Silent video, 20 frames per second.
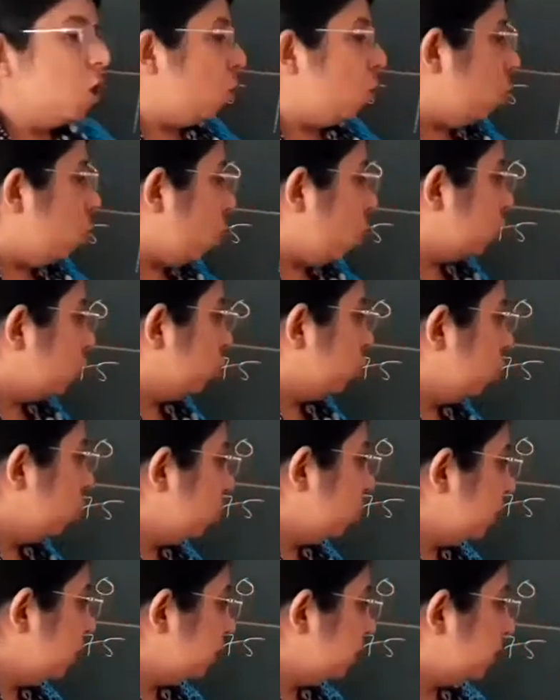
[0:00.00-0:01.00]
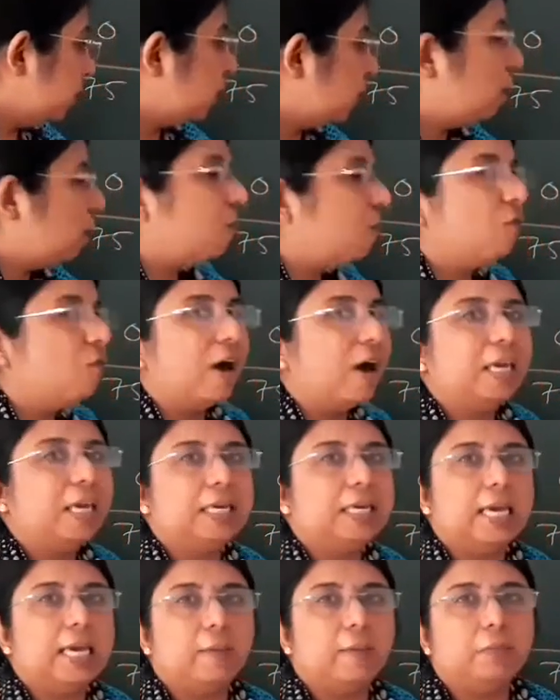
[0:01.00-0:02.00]
what would be the y
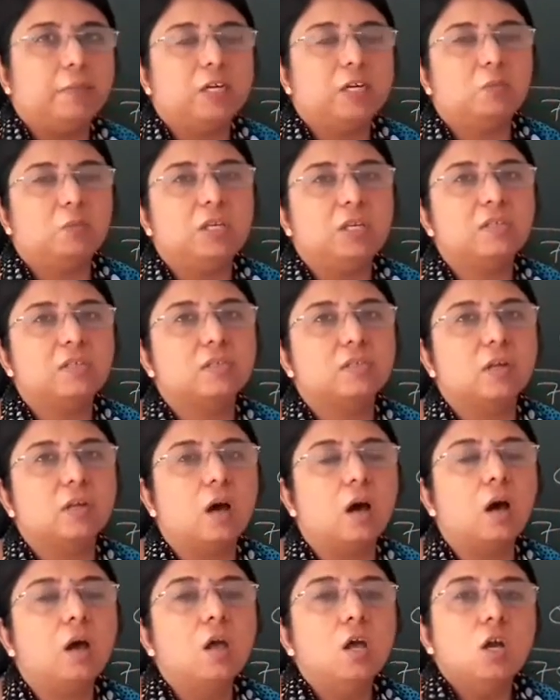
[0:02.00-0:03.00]
cap? It means the